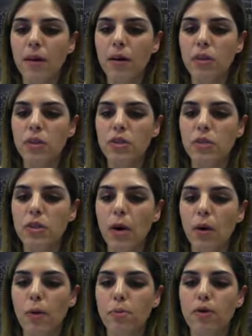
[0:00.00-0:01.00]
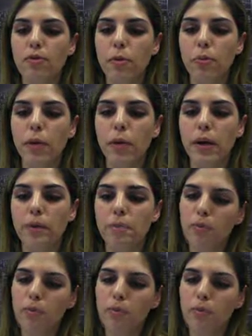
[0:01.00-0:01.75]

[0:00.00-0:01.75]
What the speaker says: which was our pivot point.